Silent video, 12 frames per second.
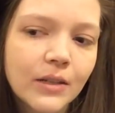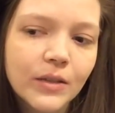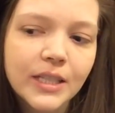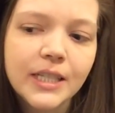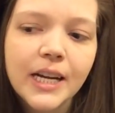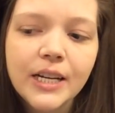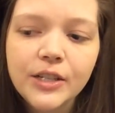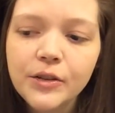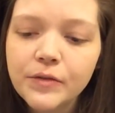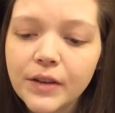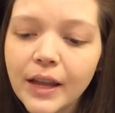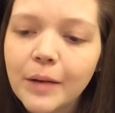So stay
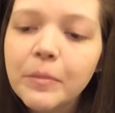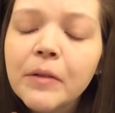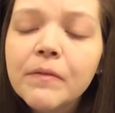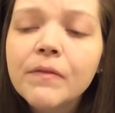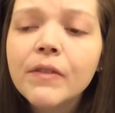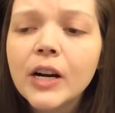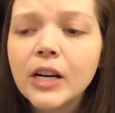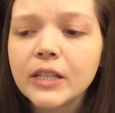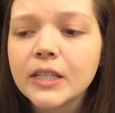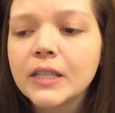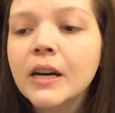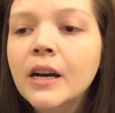tuned for that. But
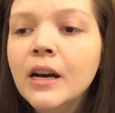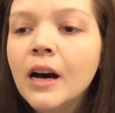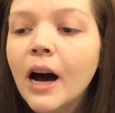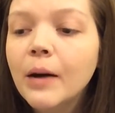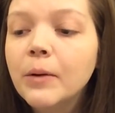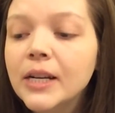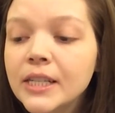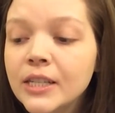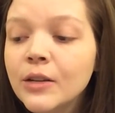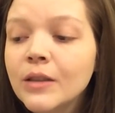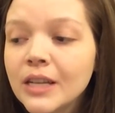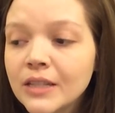first, I wanted to
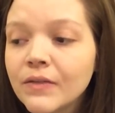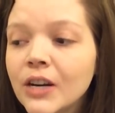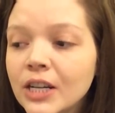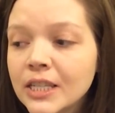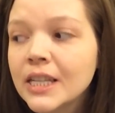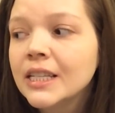do this first.